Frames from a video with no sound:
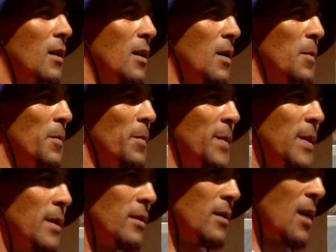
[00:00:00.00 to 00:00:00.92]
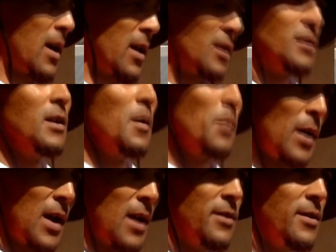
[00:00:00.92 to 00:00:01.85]
um, I actually
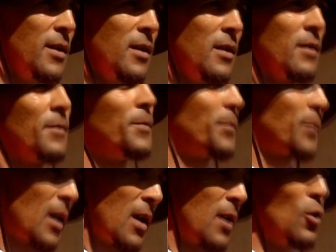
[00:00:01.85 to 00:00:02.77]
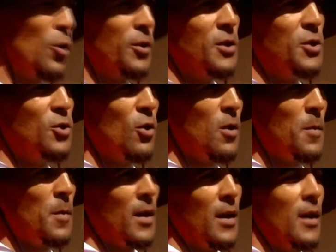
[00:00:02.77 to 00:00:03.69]
applied there. I got the job,
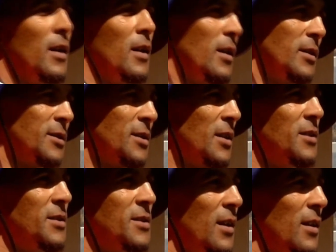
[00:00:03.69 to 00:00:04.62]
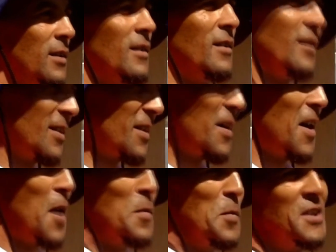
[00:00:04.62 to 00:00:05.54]
and since then,
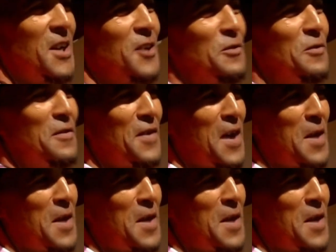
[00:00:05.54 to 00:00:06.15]
I'm in charge of the